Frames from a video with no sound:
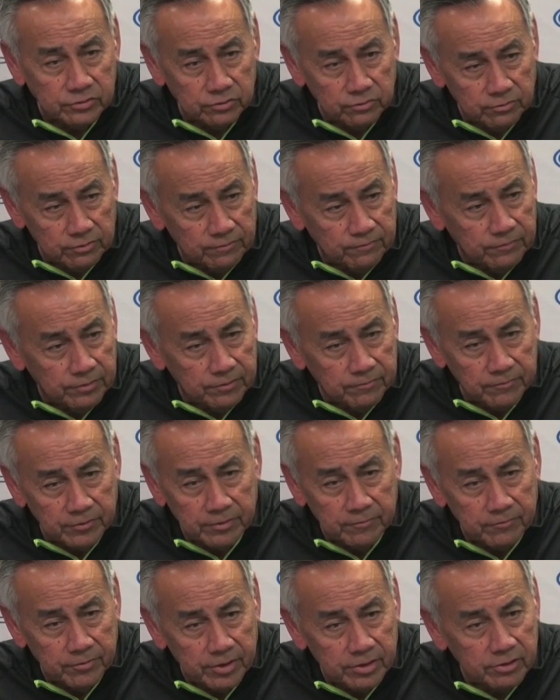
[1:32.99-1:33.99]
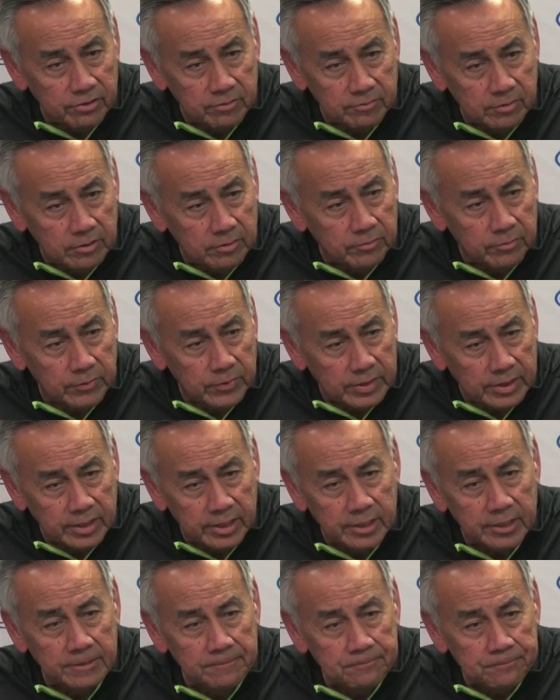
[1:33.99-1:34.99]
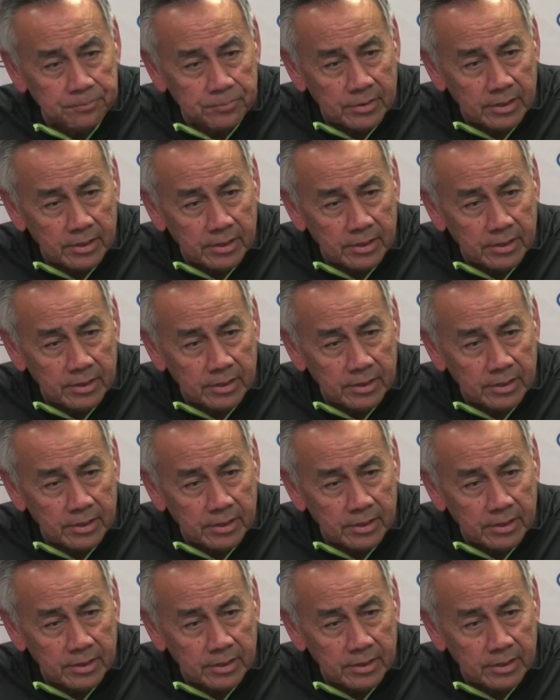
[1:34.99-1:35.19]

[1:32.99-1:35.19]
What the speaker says: So we feel very, very good about what we did.